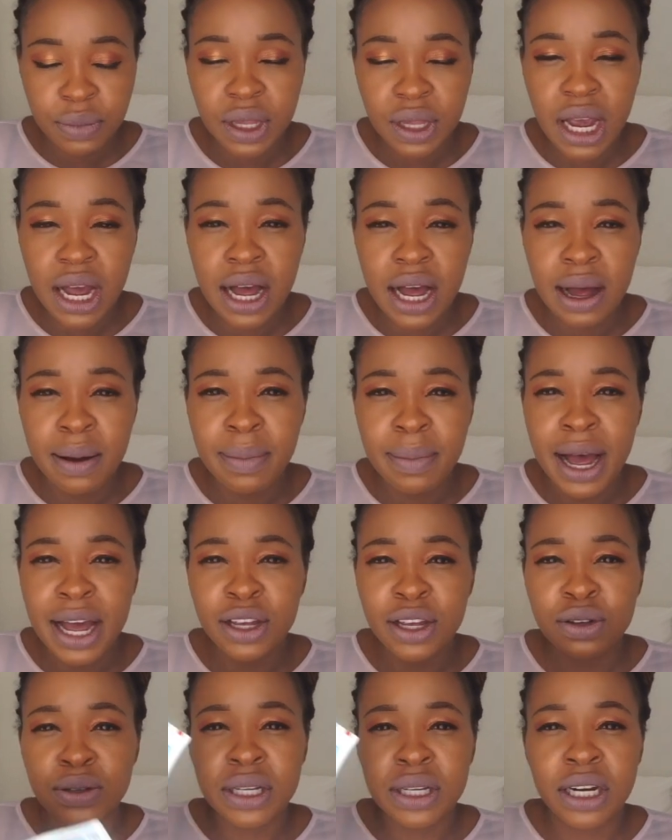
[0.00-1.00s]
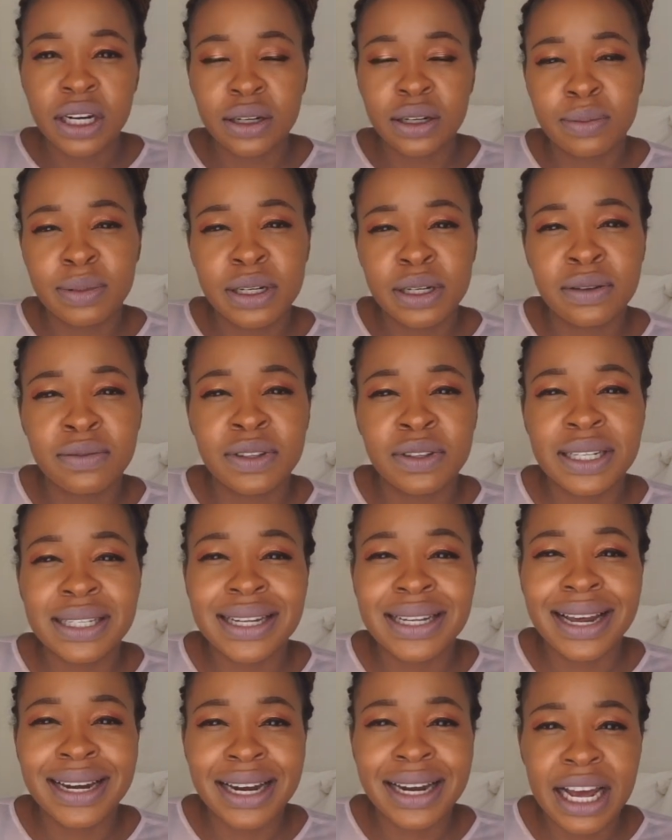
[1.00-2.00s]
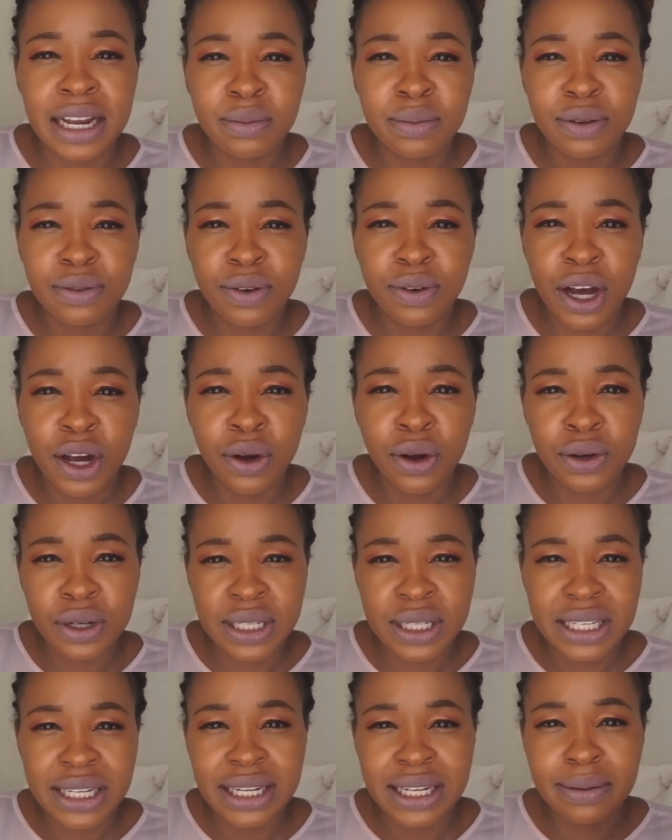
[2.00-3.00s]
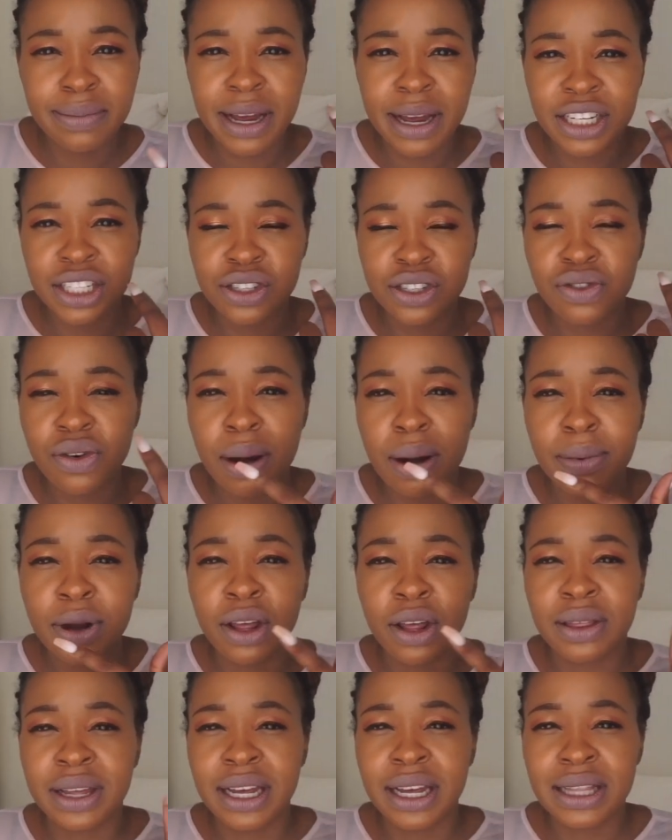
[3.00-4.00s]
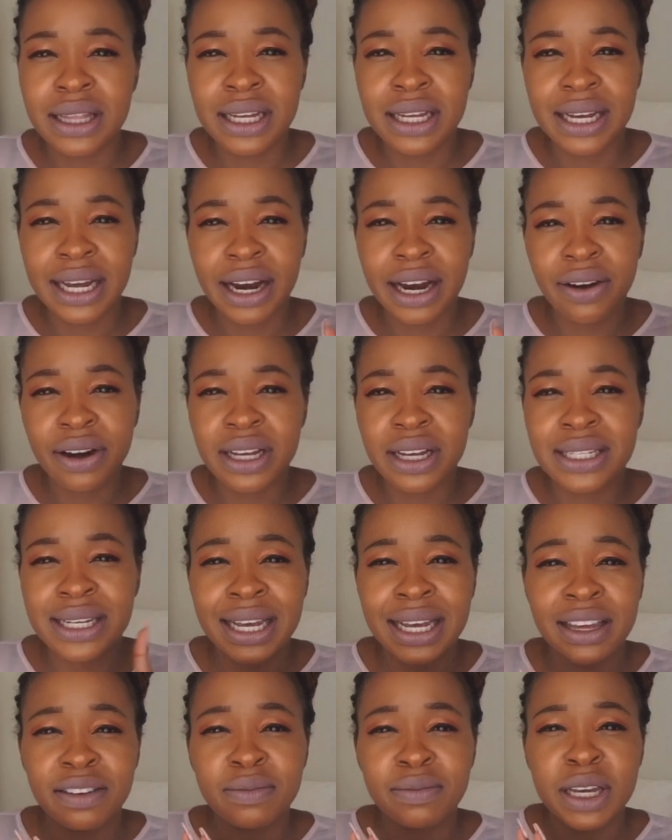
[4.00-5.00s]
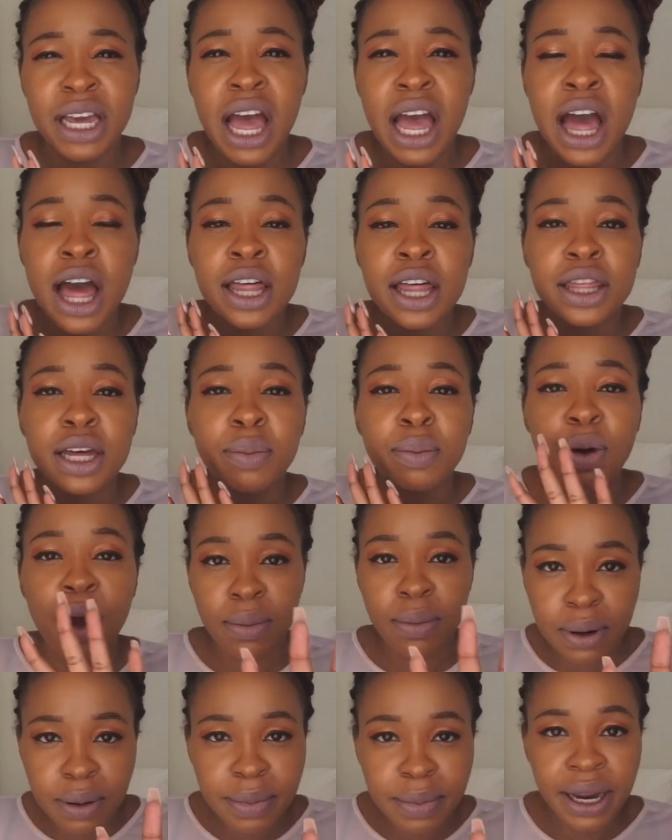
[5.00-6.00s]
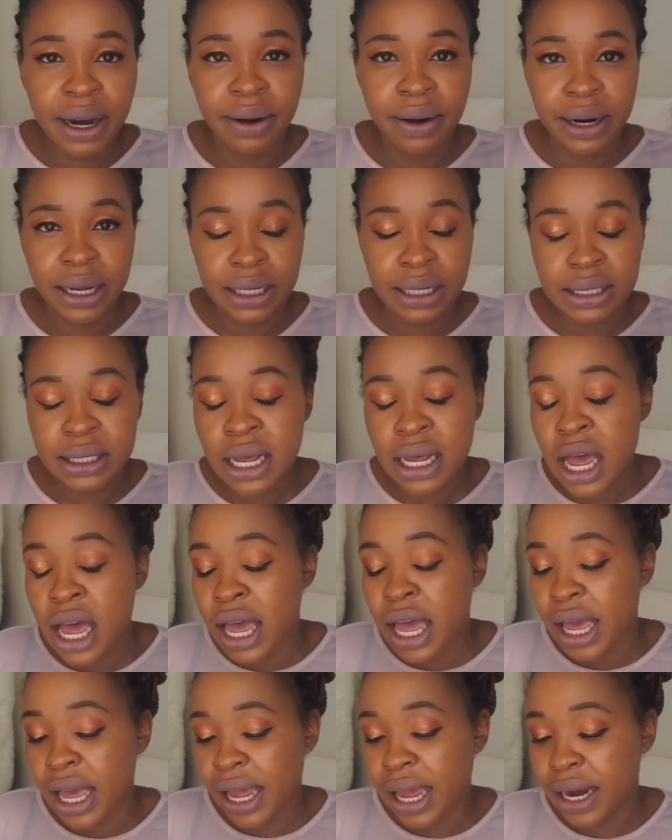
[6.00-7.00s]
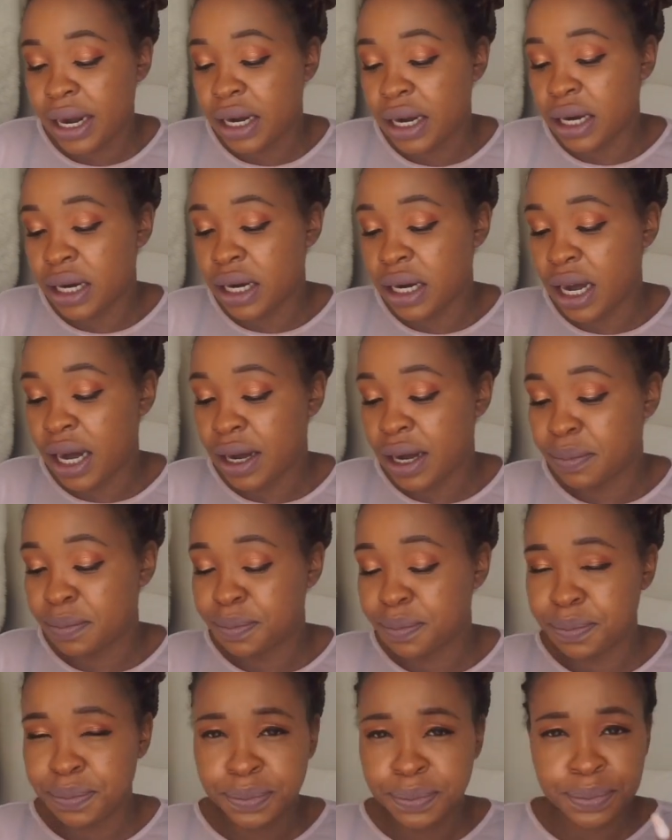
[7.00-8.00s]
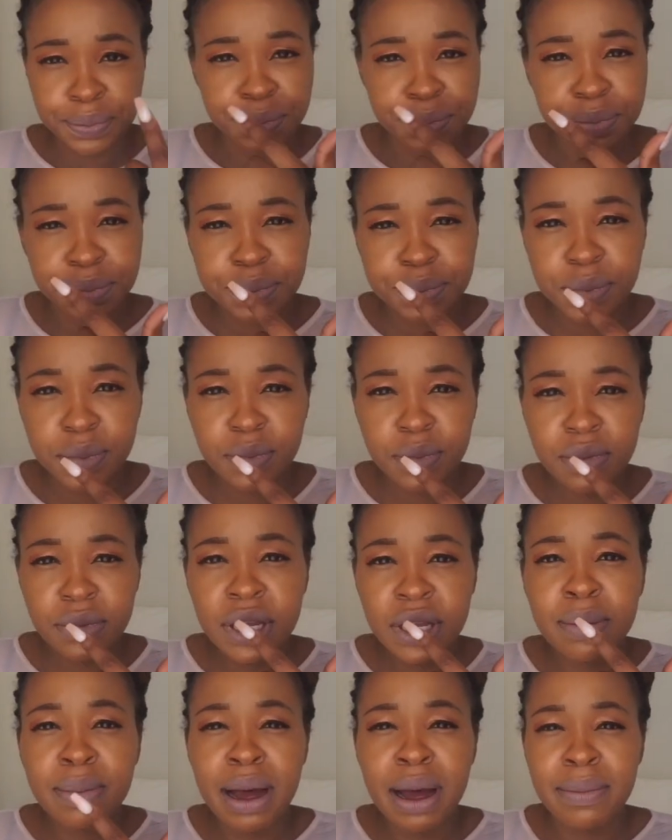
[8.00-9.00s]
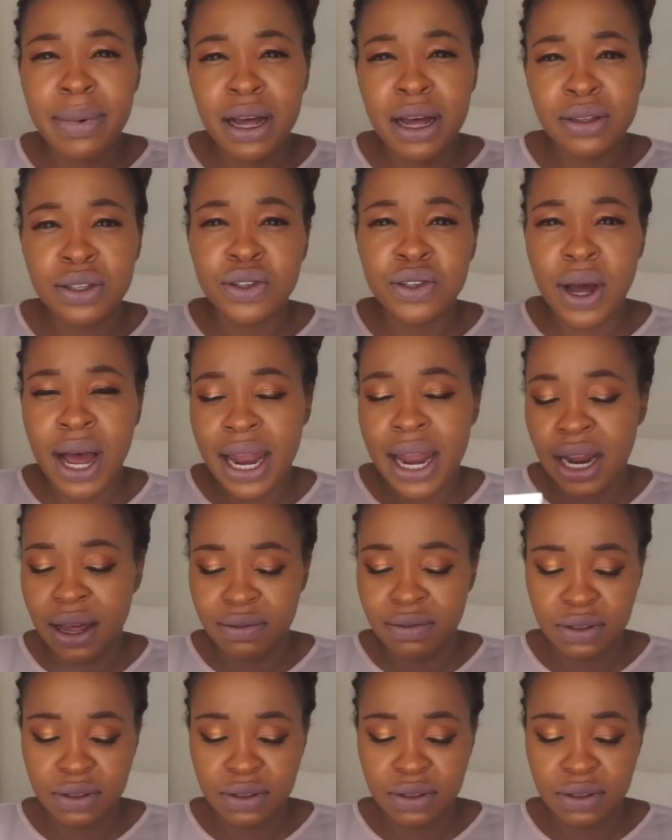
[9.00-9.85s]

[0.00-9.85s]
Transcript: I use a little bit of this at night before I go to sleep, and just rub it on the areas that give me the problem areas in my mouth. So I love